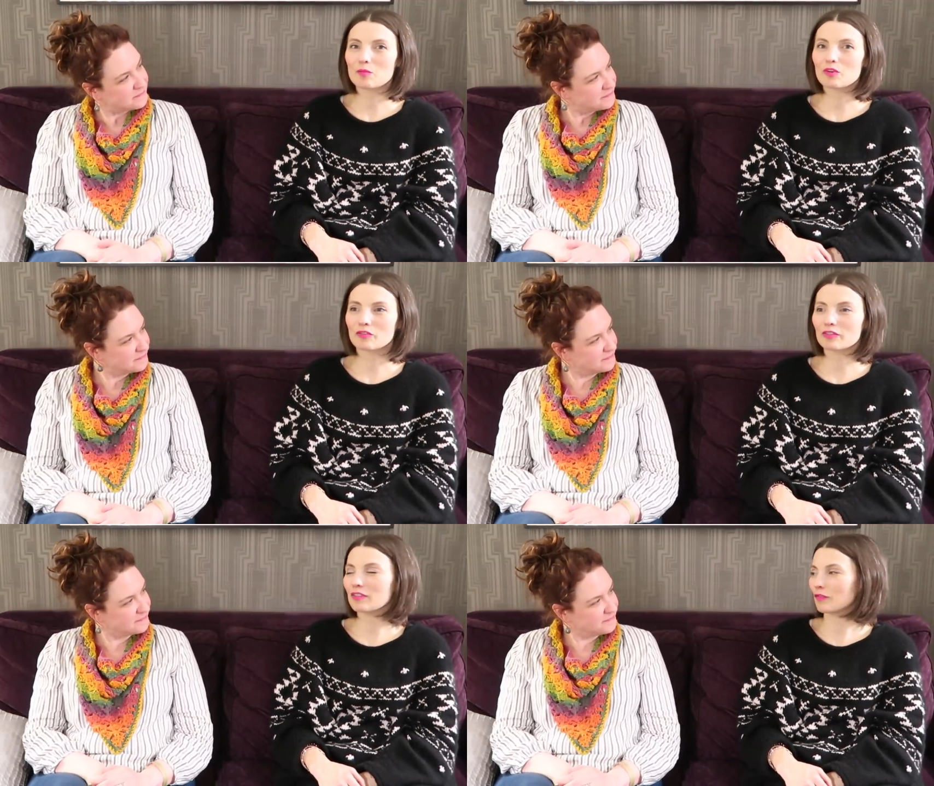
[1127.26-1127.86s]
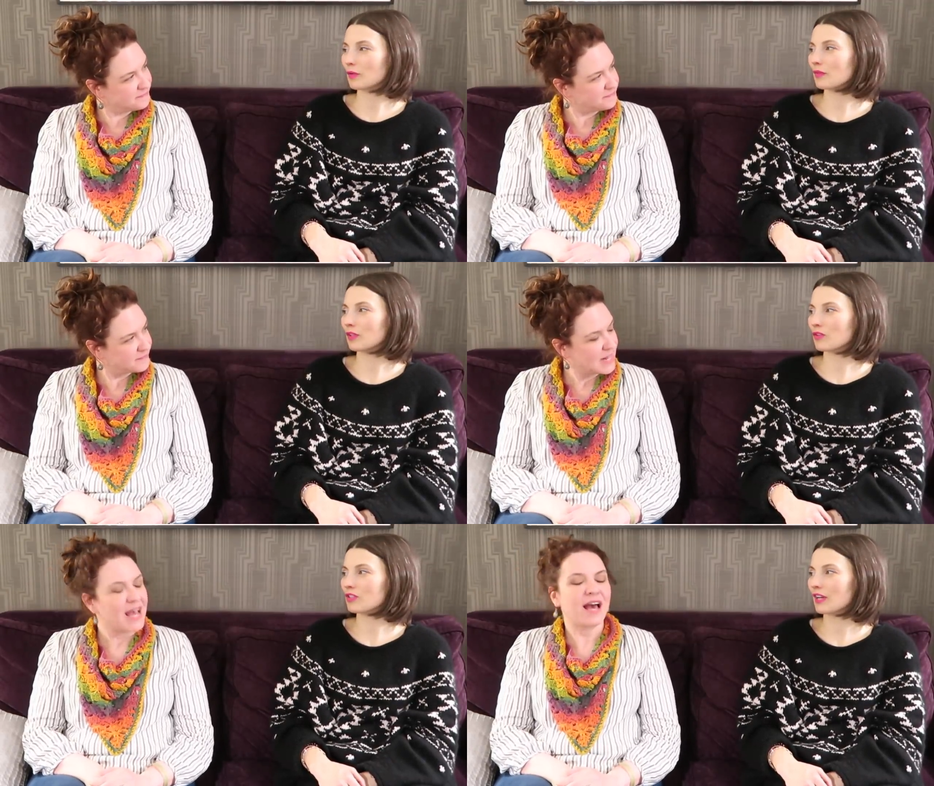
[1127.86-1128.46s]
Speaker 1: be more free form
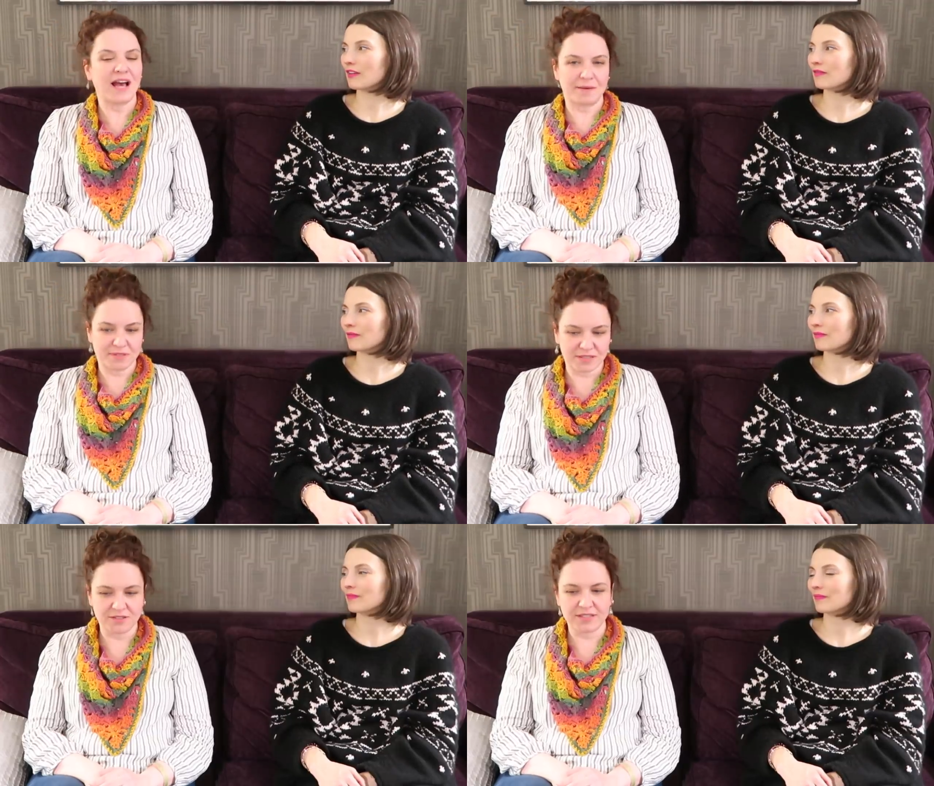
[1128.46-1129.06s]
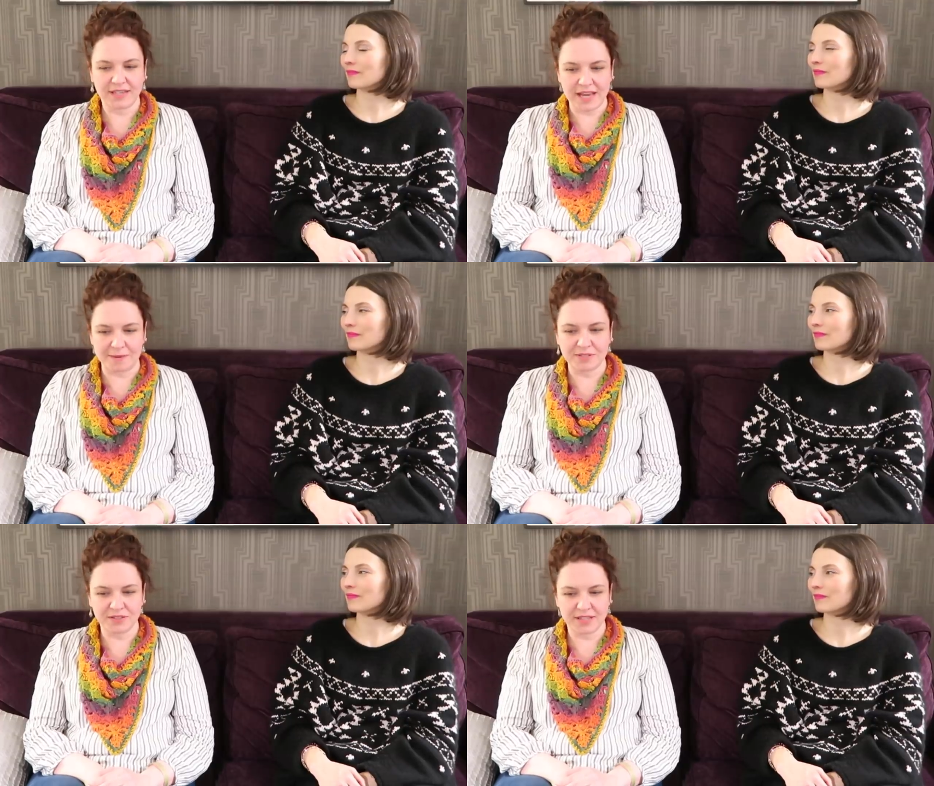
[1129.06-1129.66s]
with crochet.
Speaker 2: Absolutely, mm-hmm.
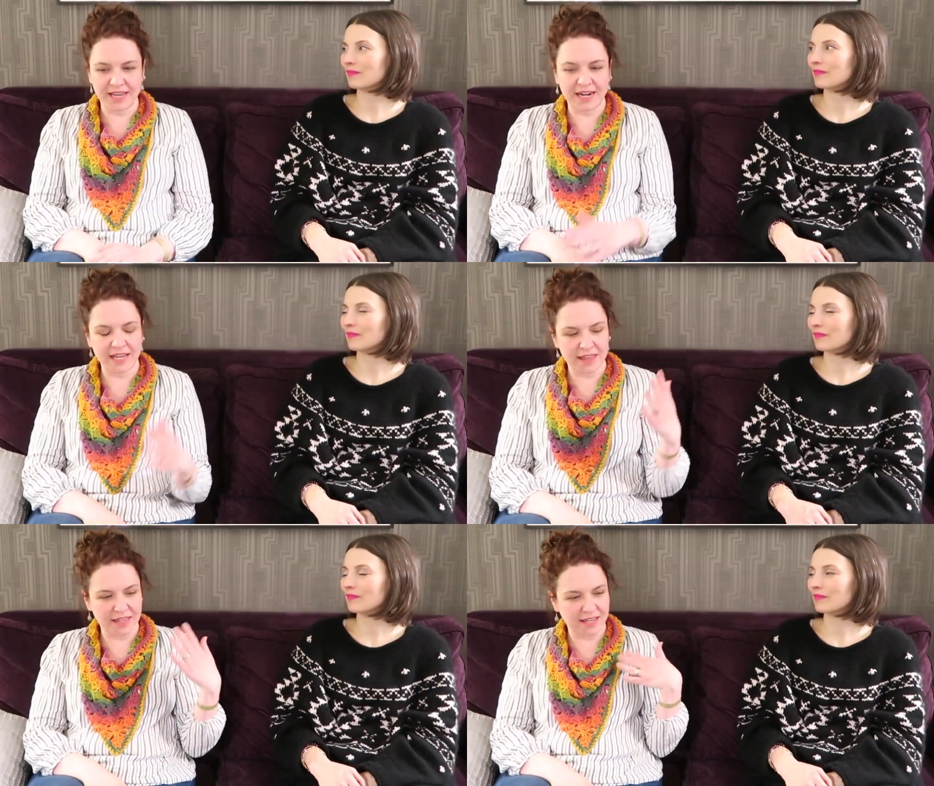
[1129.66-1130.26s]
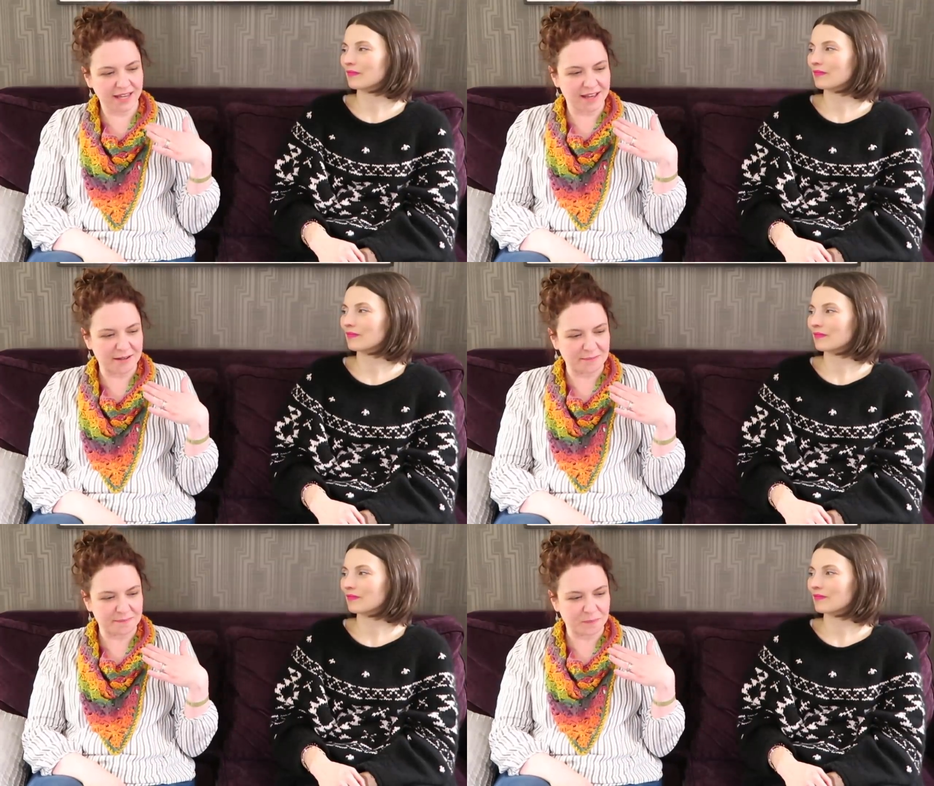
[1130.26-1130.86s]
absolutely. And I think
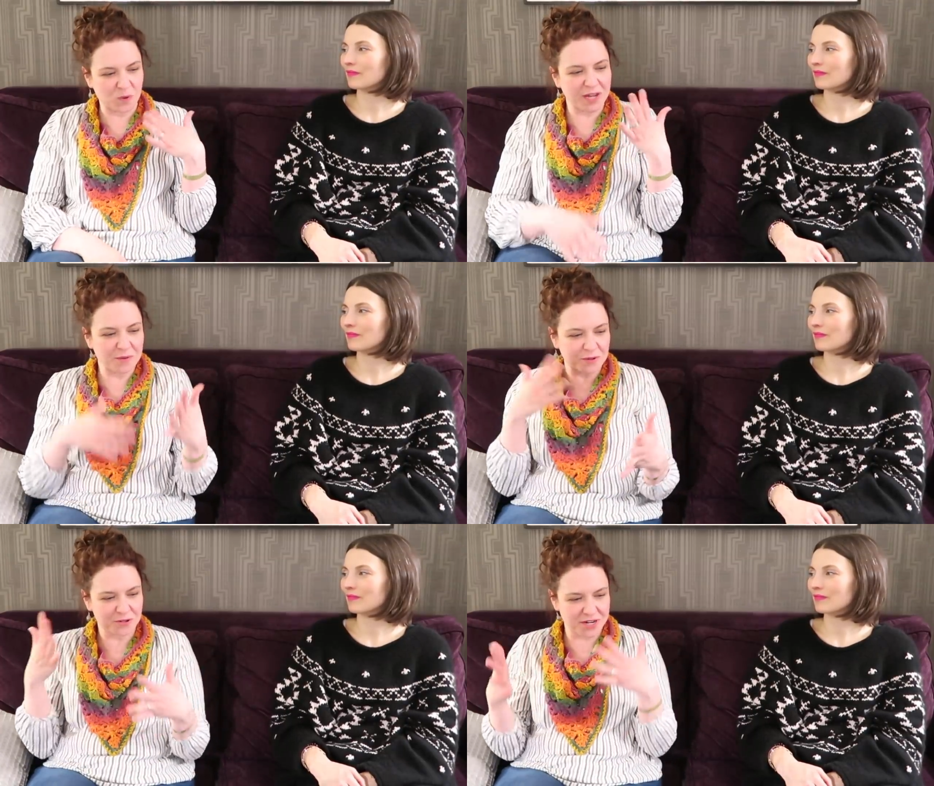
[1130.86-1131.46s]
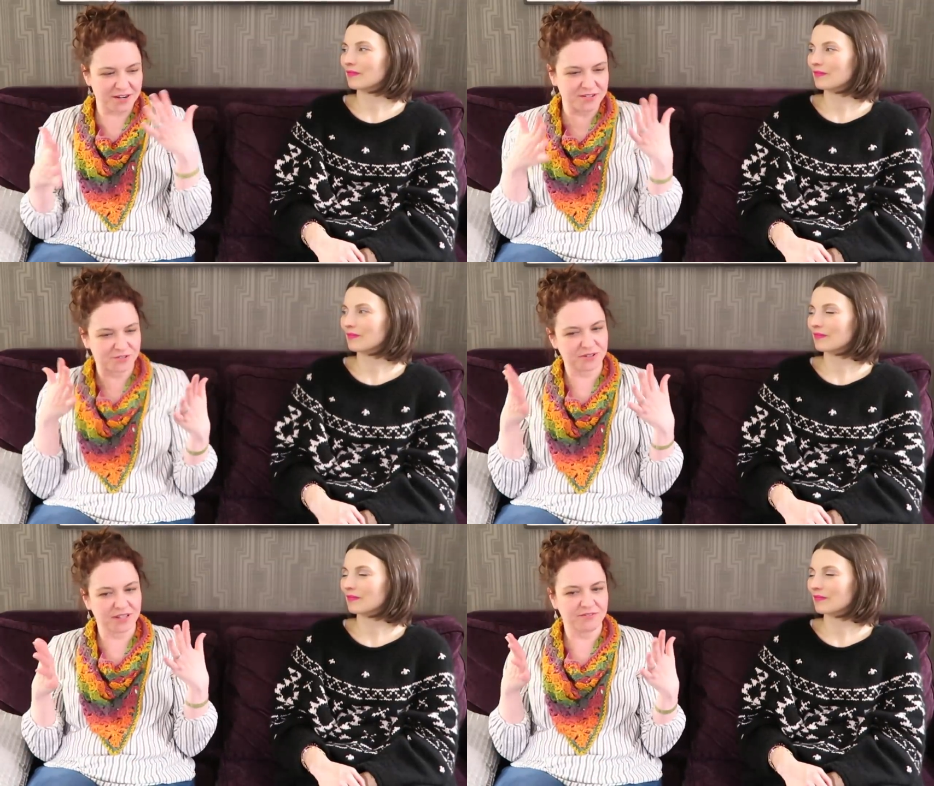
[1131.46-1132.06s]
um, working with crocheters
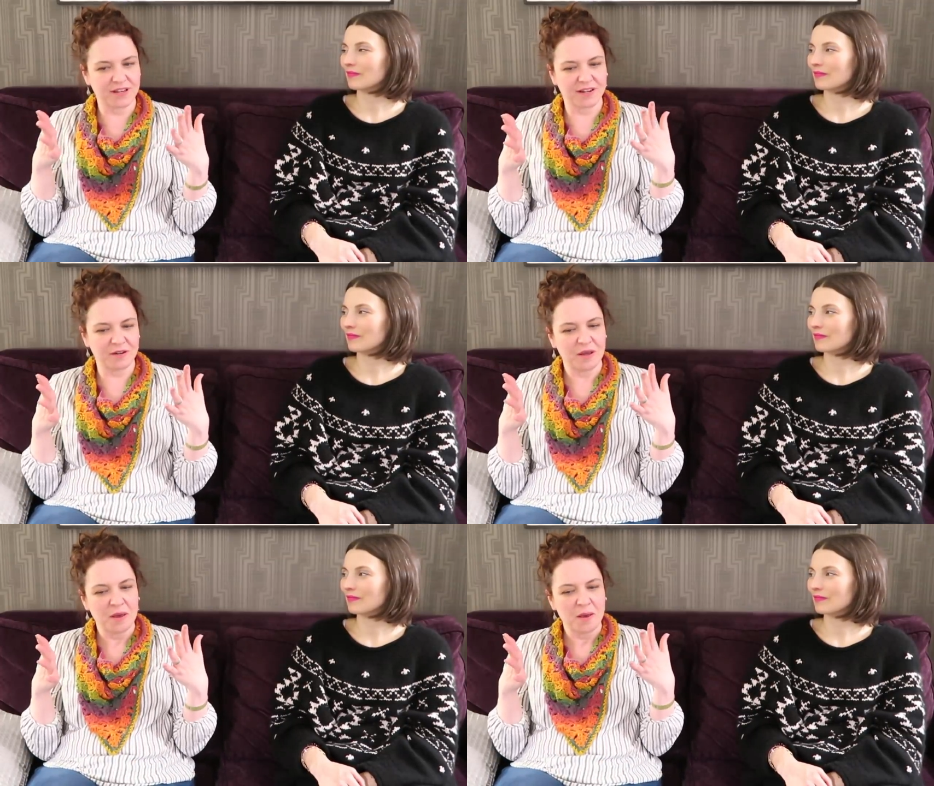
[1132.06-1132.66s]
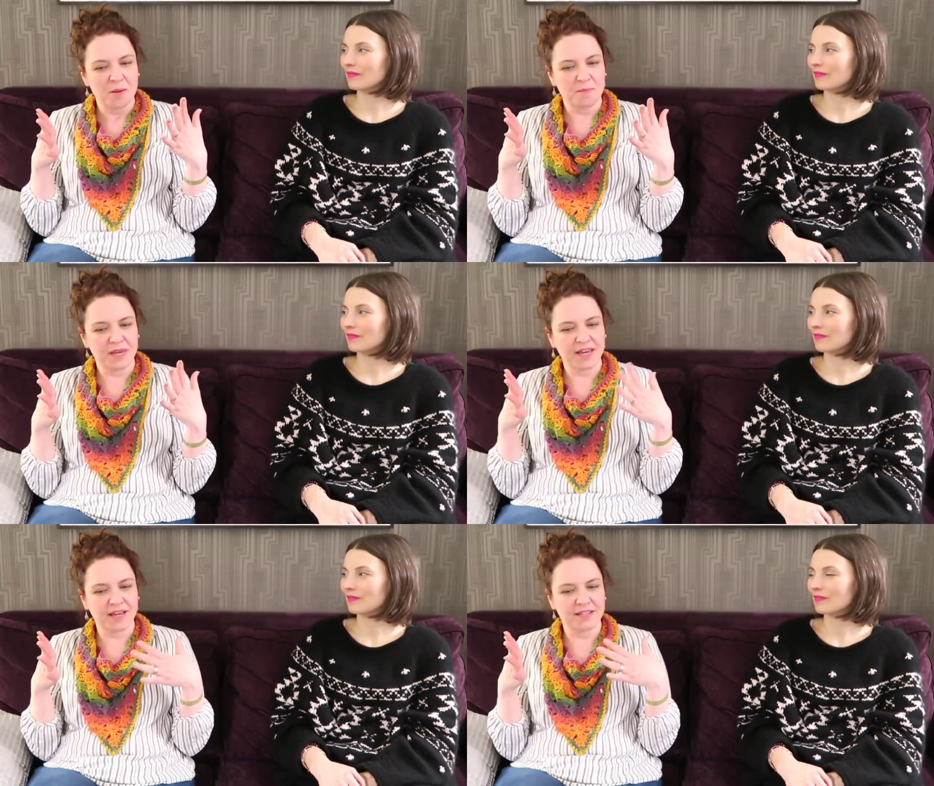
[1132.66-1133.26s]
is really fun
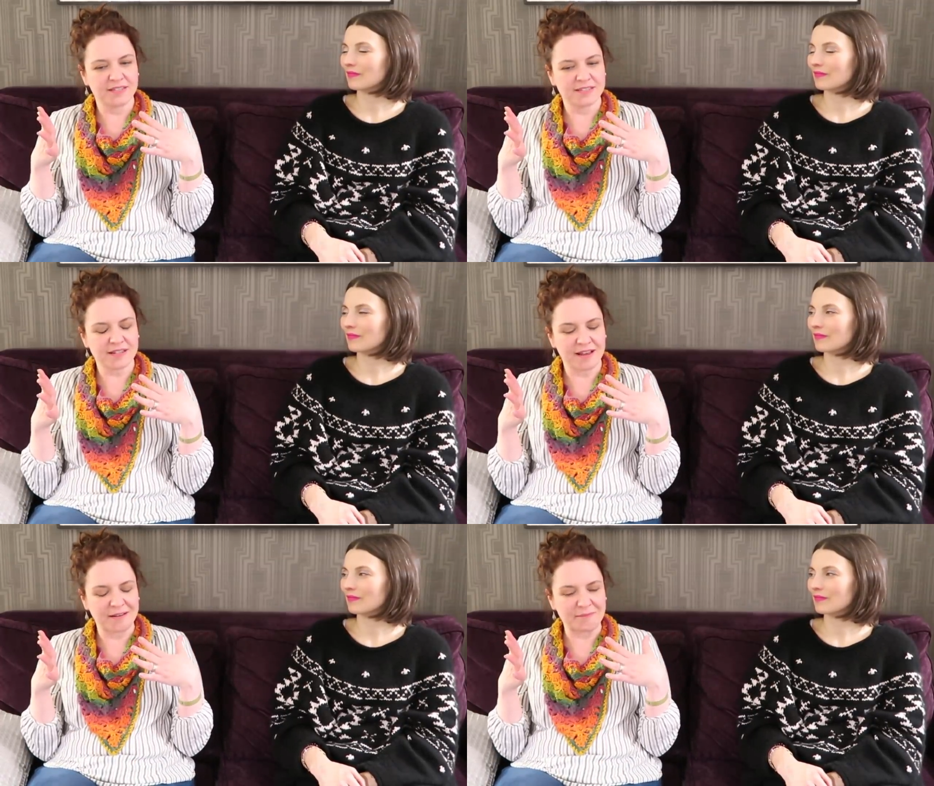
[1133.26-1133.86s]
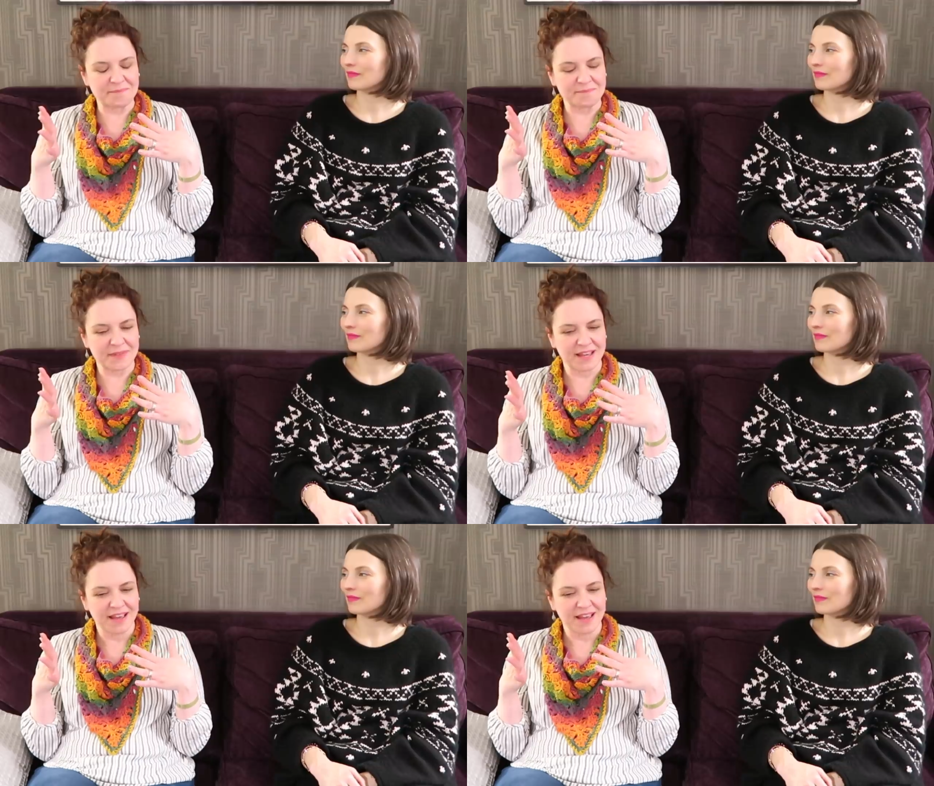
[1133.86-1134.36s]
because um,